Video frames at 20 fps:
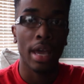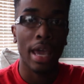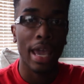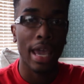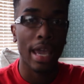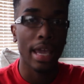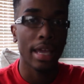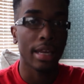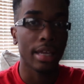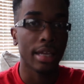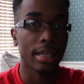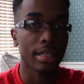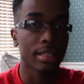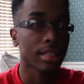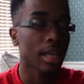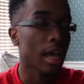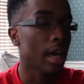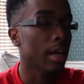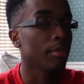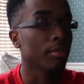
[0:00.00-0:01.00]
hating
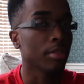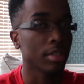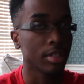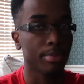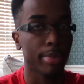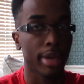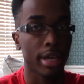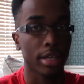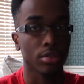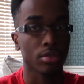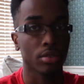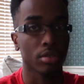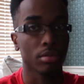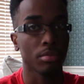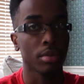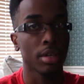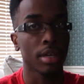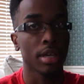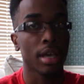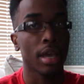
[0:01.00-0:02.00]
side of the spectrum,
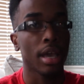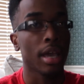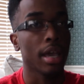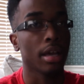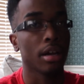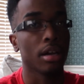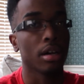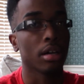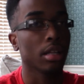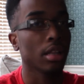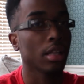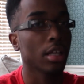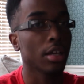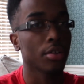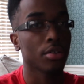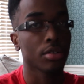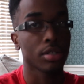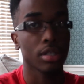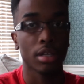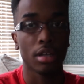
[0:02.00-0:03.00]
and
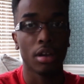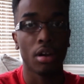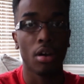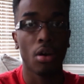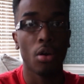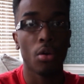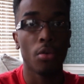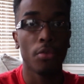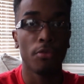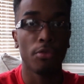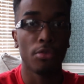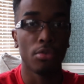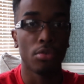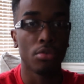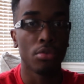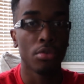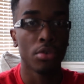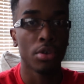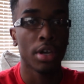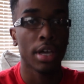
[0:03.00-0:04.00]
Claire is on the
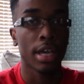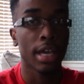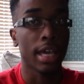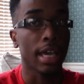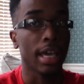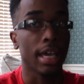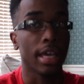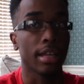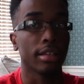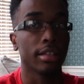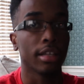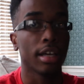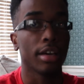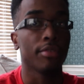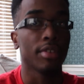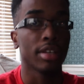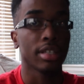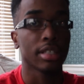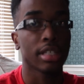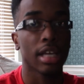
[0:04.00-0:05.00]
hopeful and
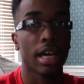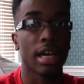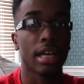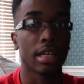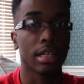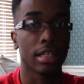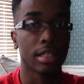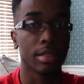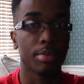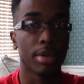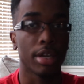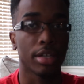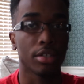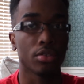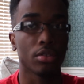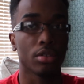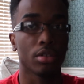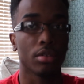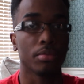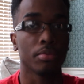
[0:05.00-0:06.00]
loving side of the
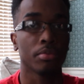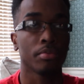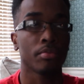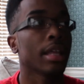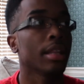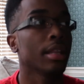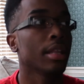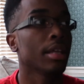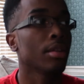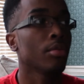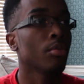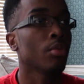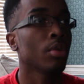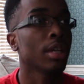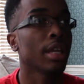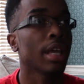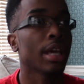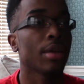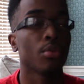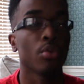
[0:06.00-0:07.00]
spectrum. And then
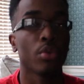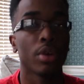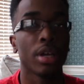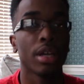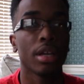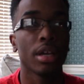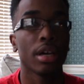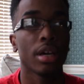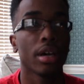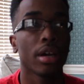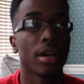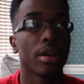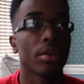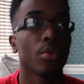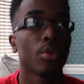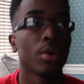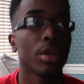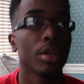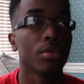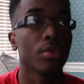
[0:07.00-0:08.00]
when they
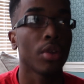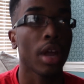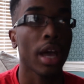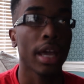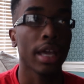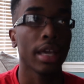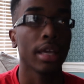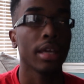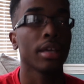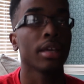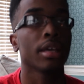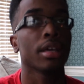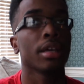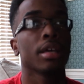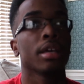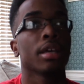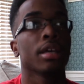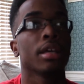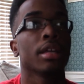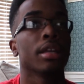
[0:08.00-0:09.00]
reunite,
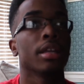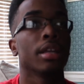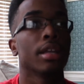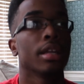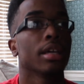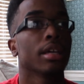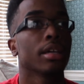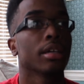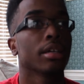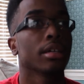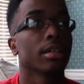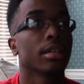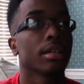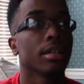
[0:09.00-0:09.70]
Nick